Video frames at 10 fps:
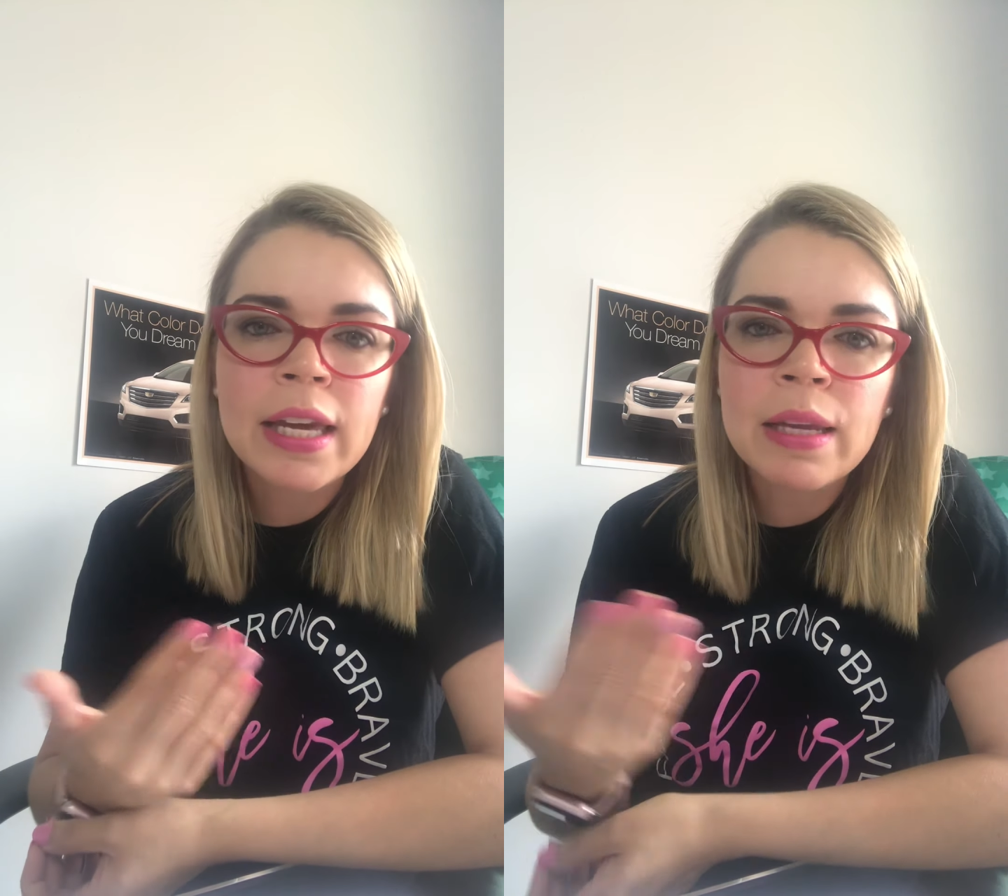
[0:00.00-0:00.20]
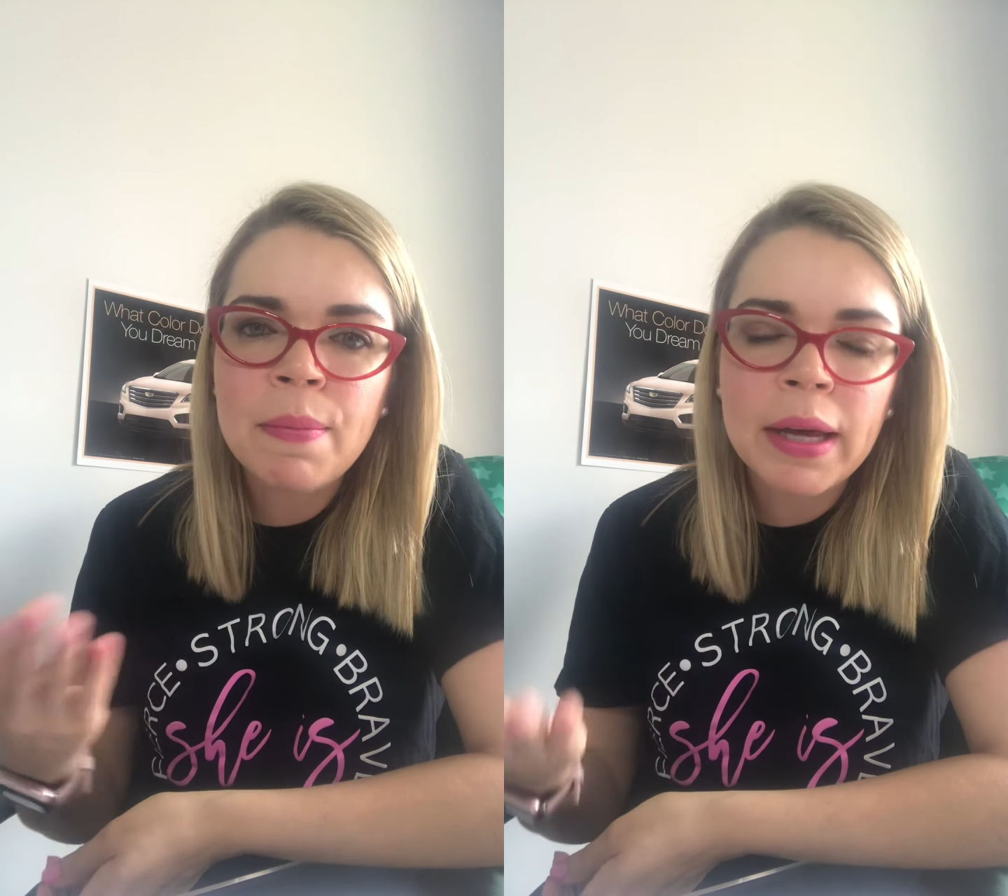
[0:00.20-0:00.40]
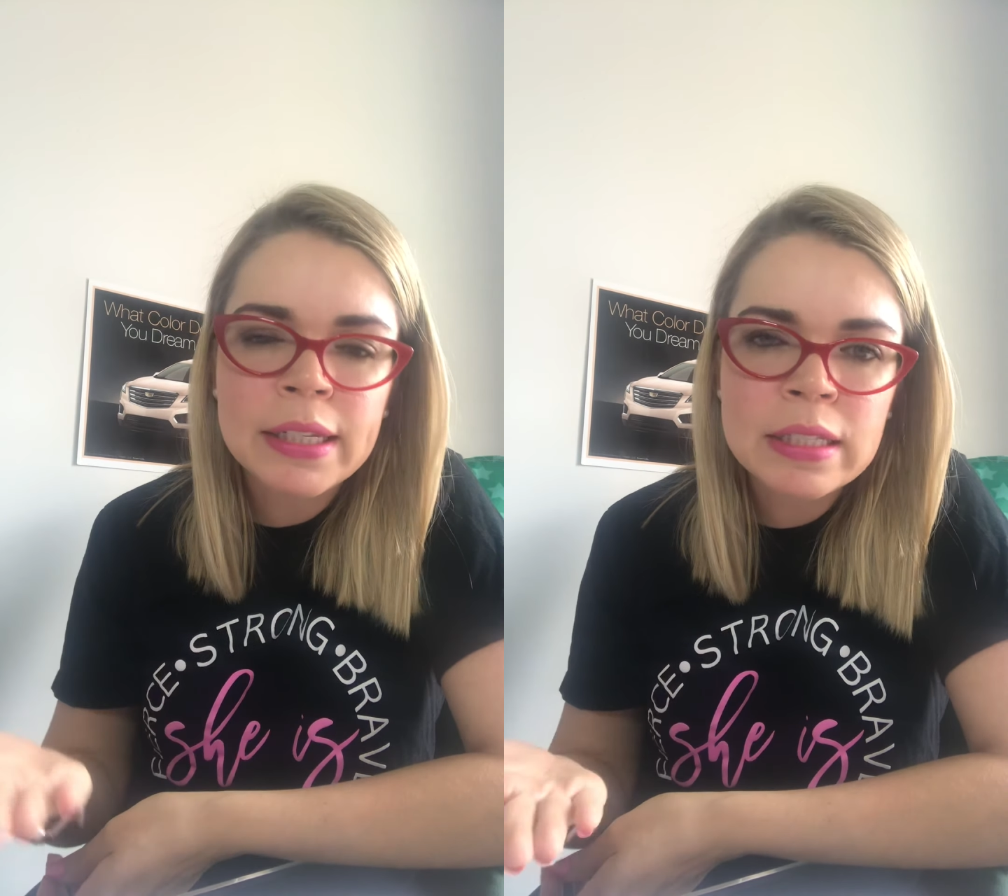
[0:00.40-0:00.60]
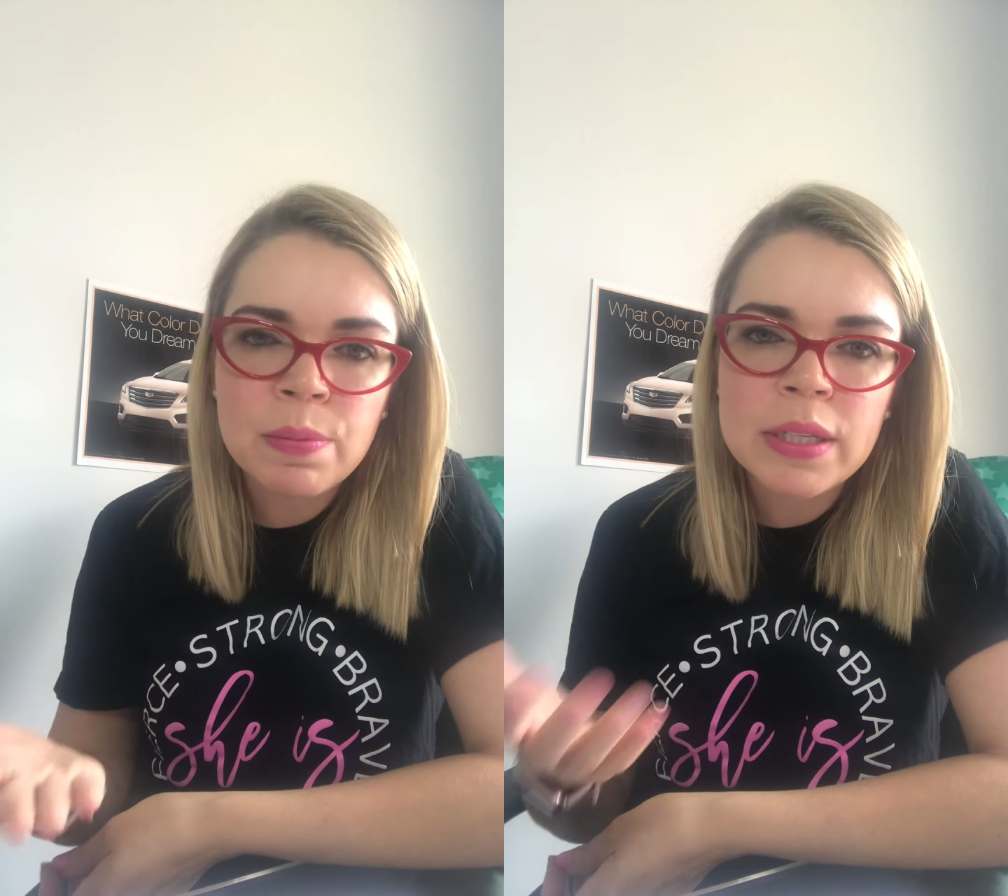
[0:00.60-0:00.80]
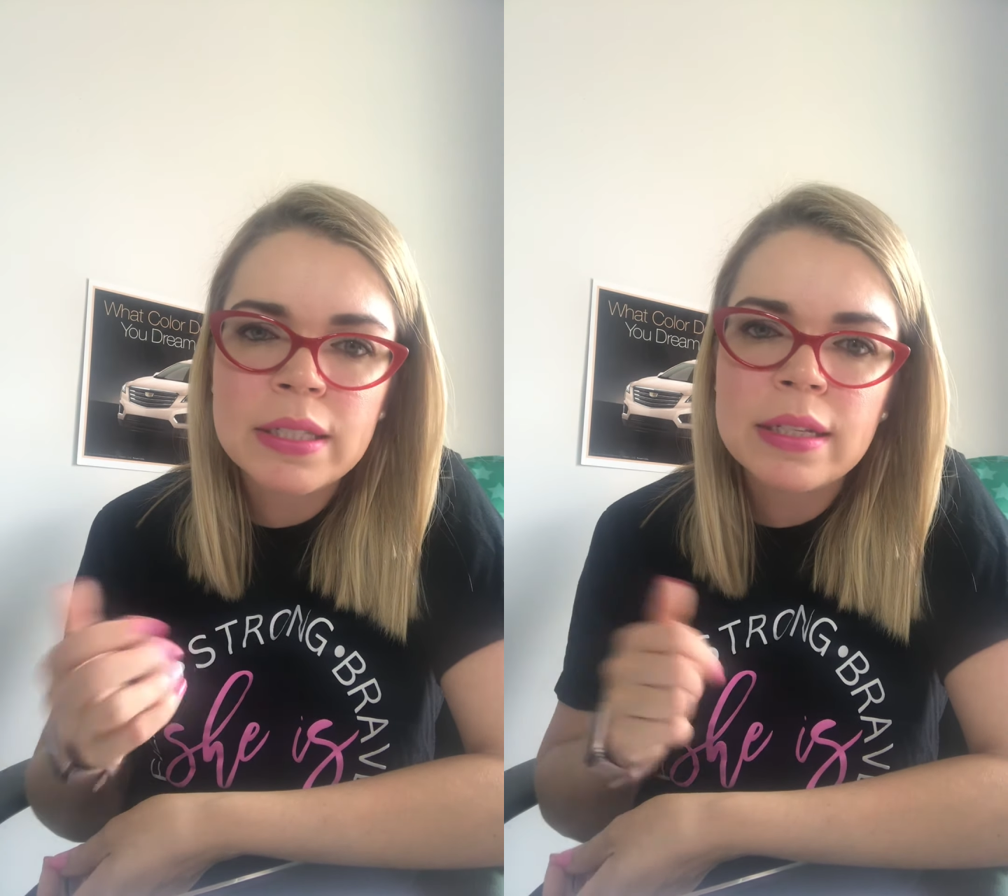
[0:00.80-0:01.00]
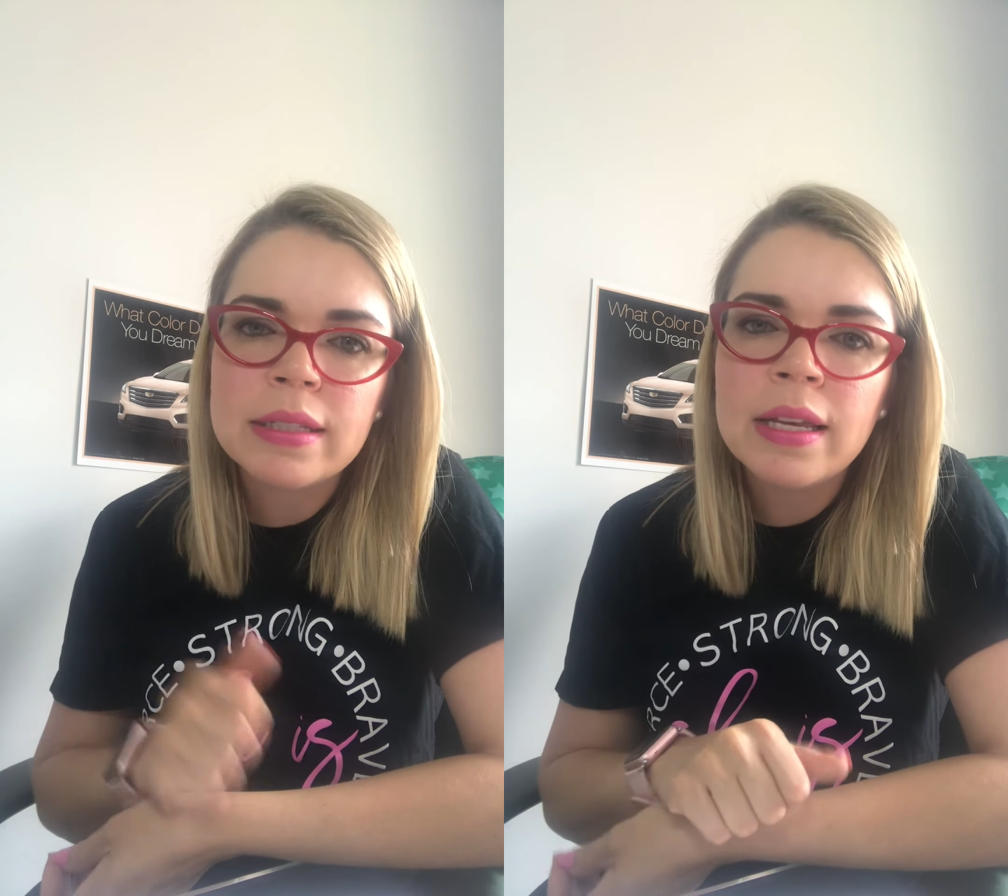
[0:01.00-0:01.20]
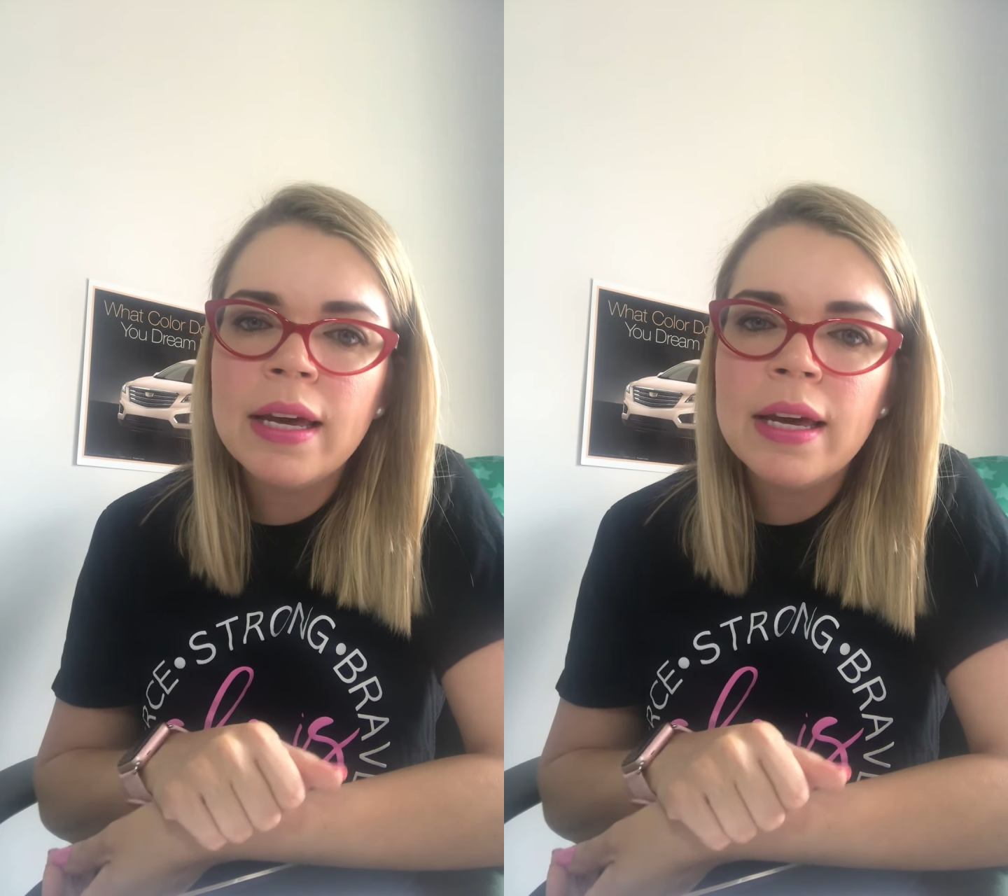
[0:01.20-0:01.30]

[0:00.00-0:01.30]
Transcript: anybody's business.